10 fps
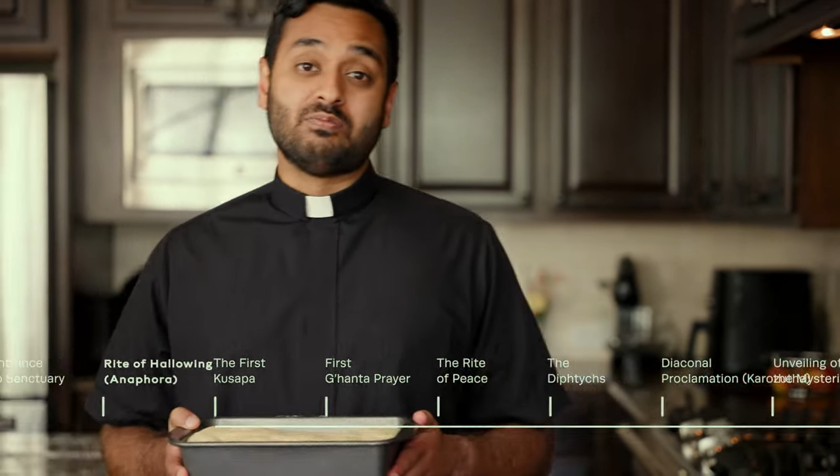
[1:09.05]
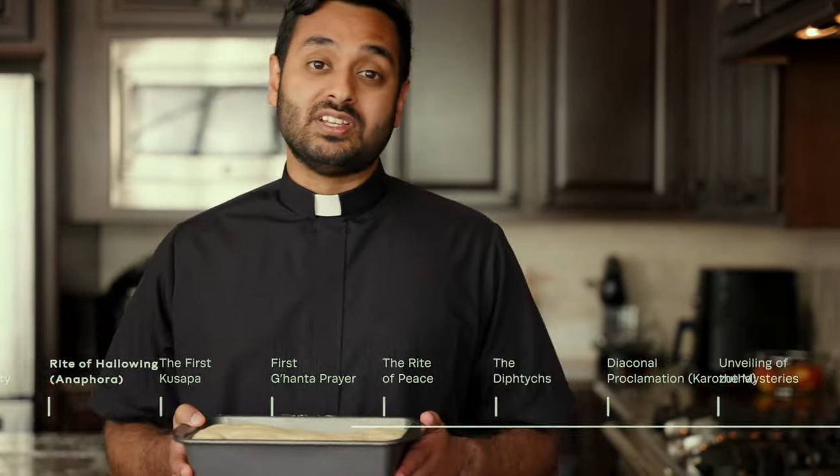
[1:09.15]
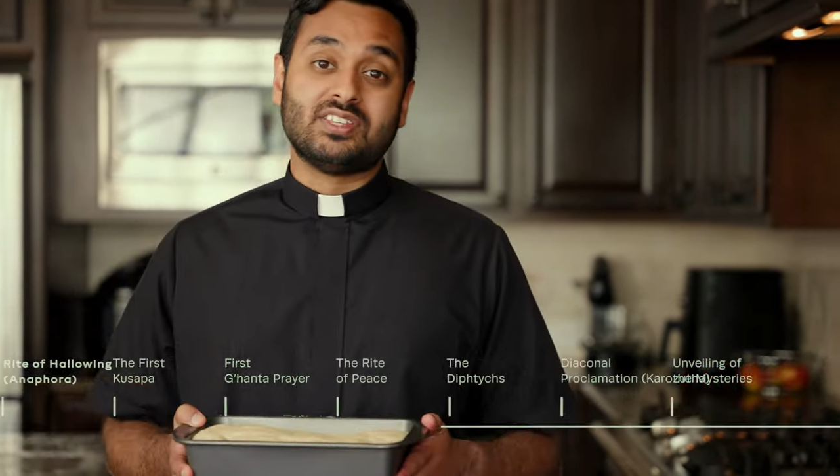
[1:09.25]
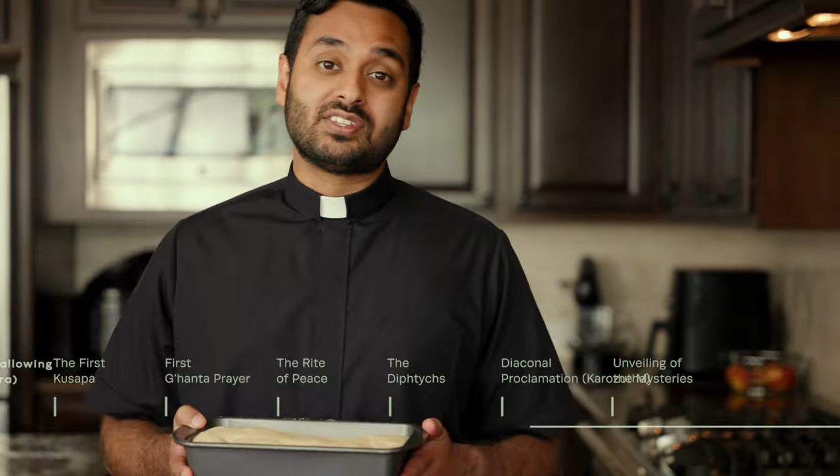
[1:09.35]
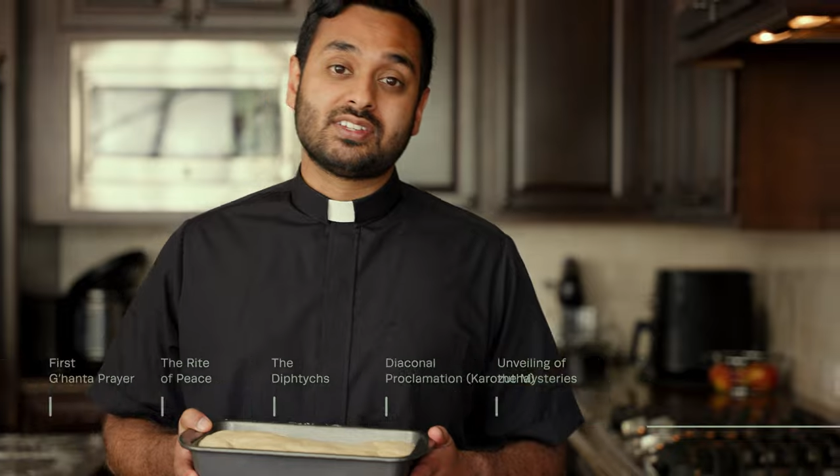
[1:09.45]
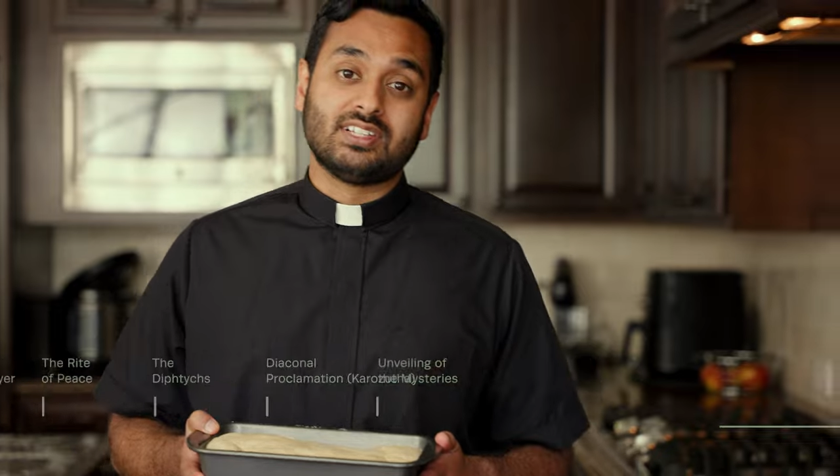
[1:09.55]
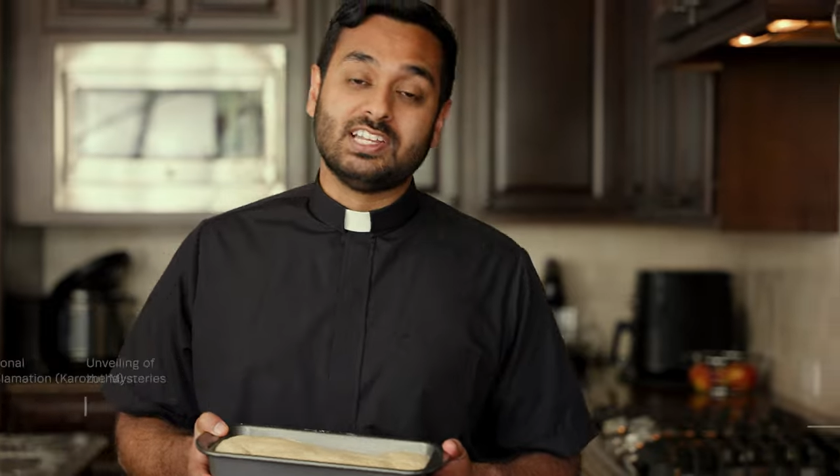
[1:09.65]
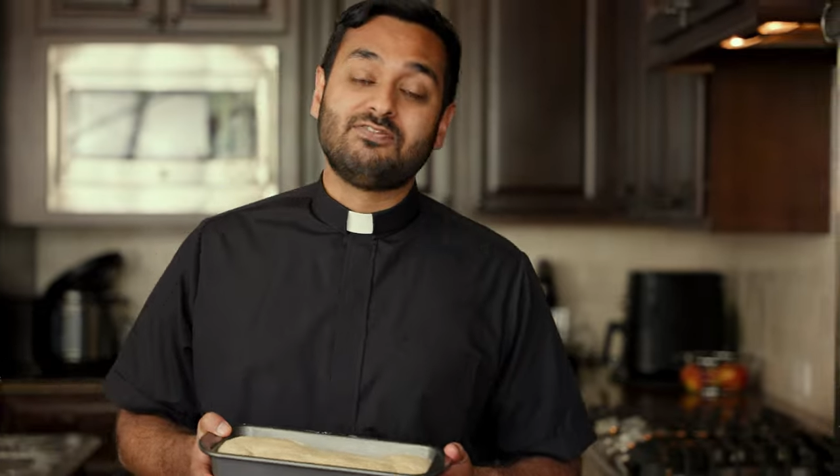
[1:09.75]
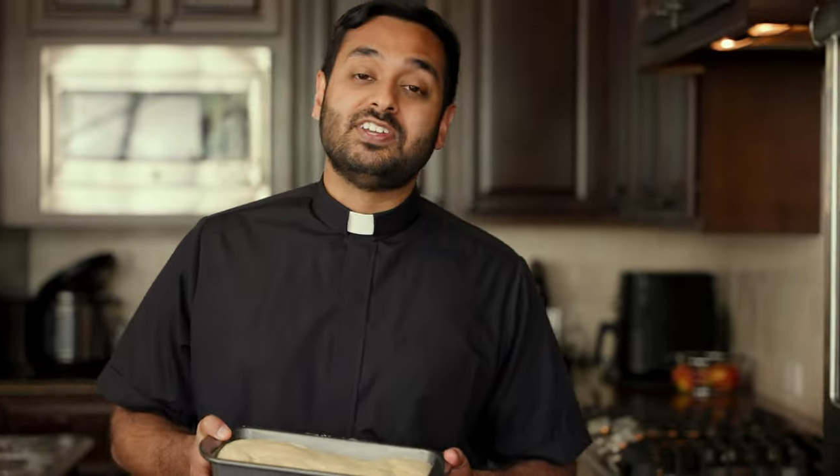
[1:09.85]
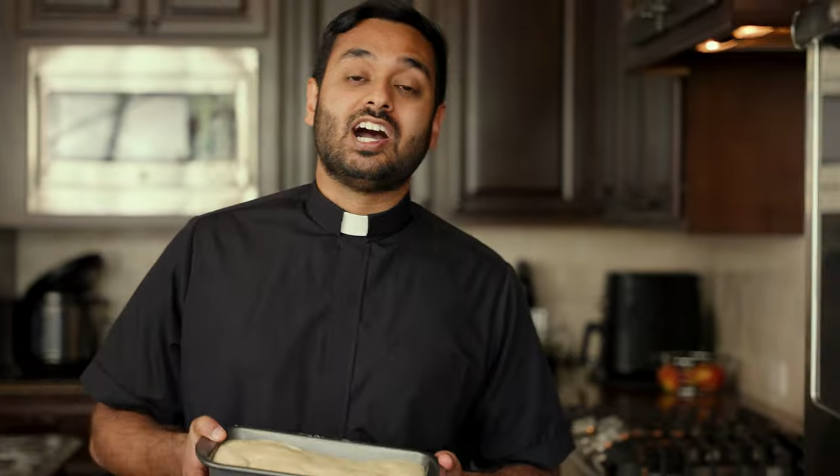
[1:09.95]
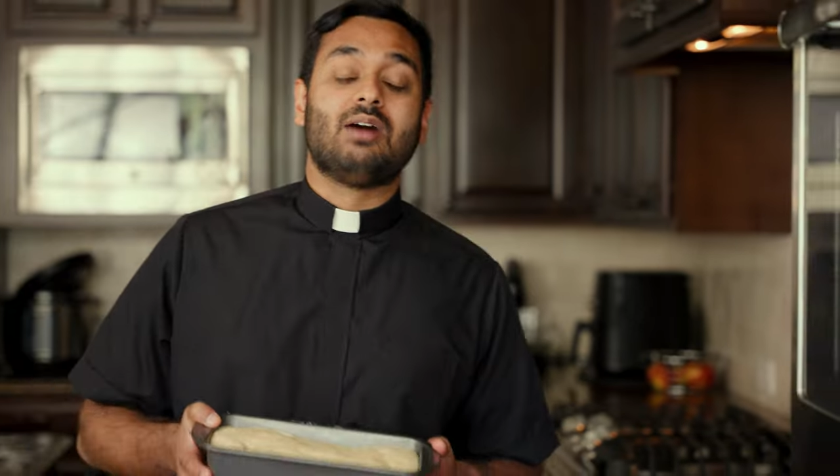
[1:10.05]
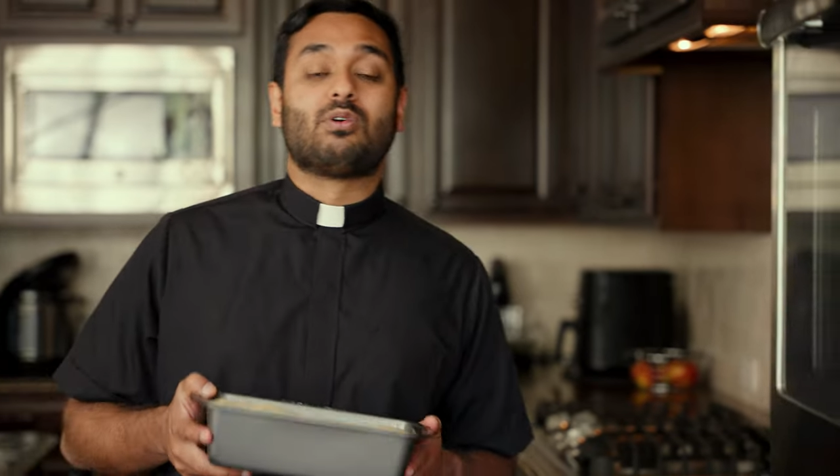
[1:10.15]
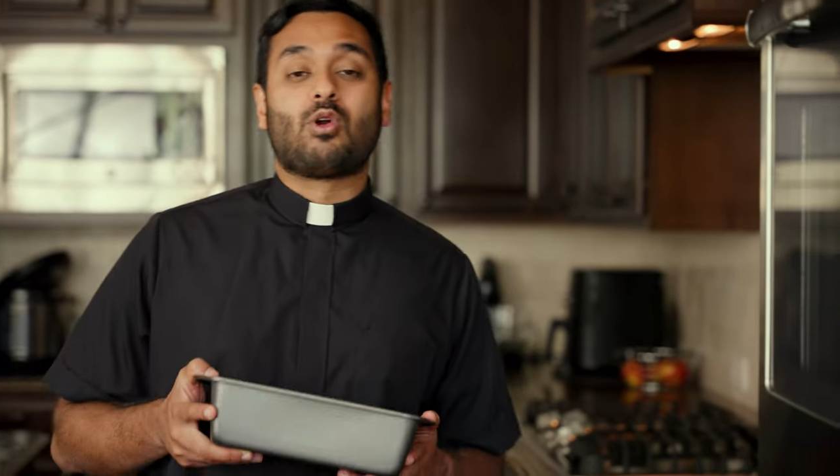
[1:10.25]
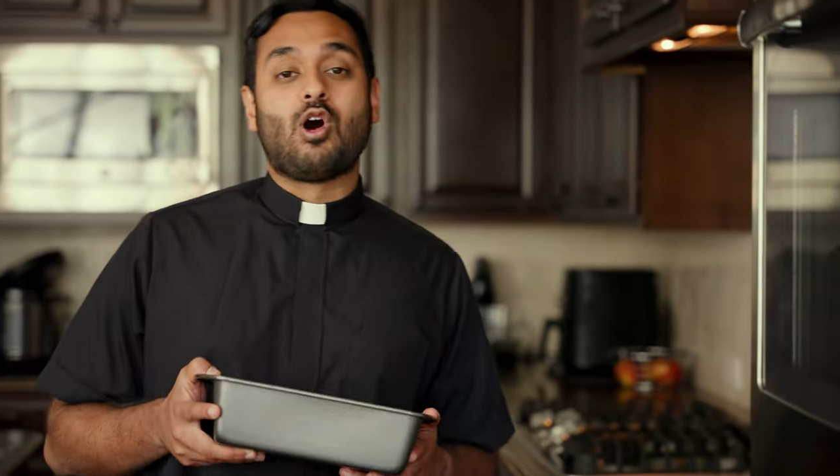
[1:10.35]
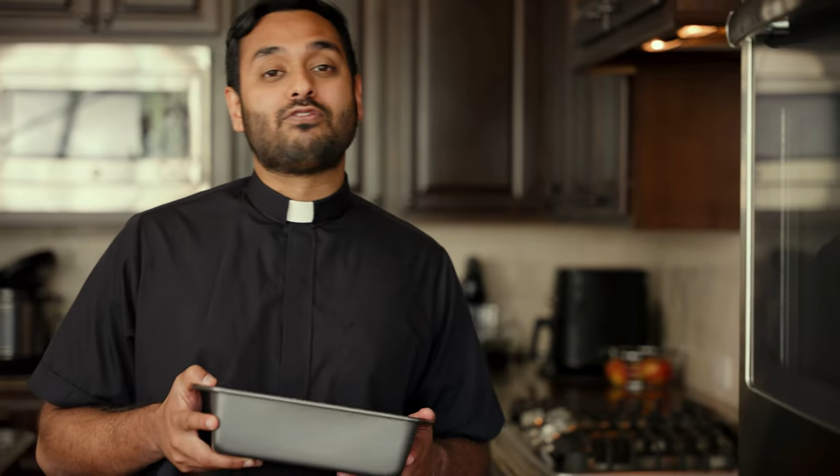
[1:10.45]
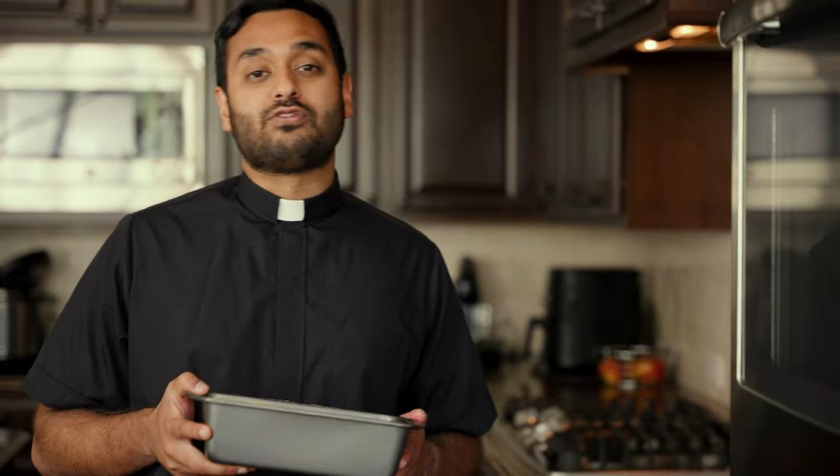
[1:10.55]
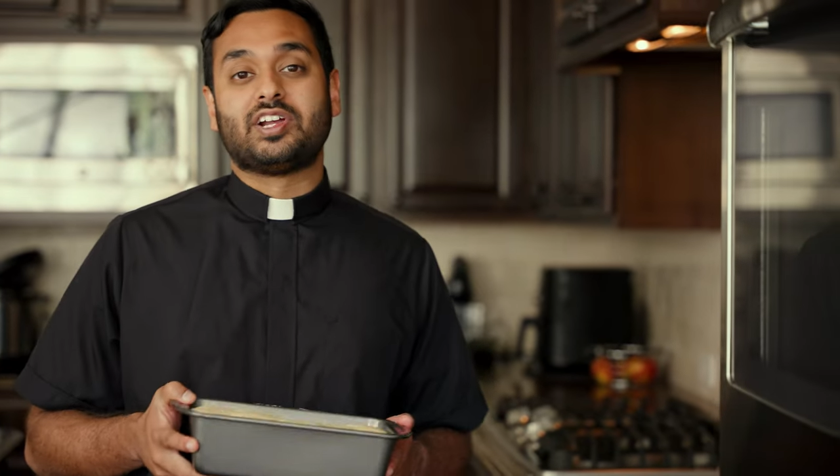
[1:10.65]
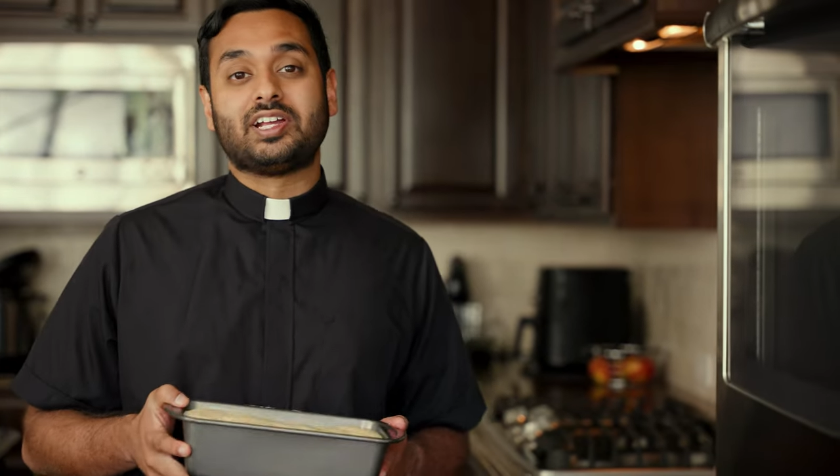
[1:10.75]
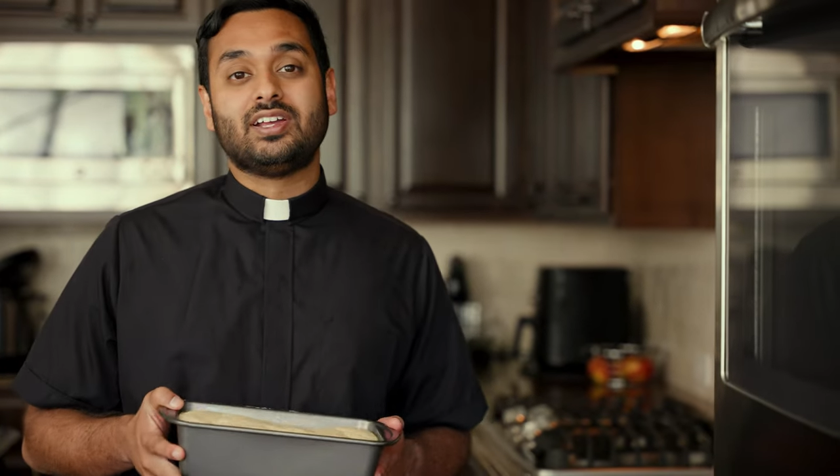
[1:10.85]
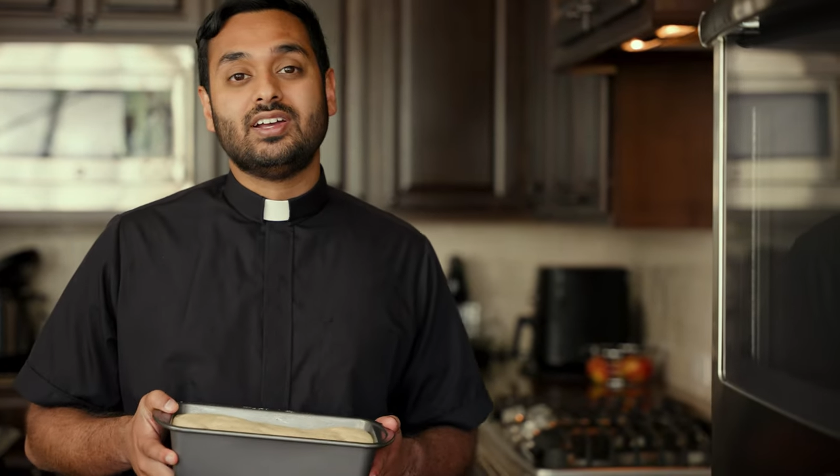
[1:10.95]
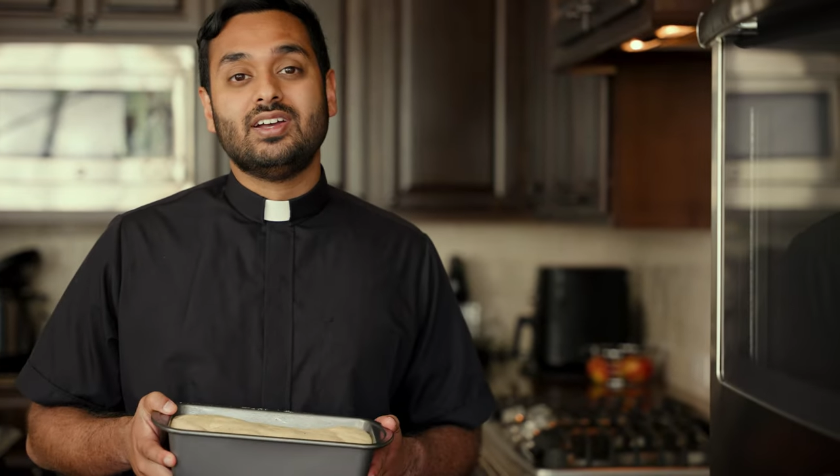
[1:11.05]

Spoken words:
means lifting up or offering,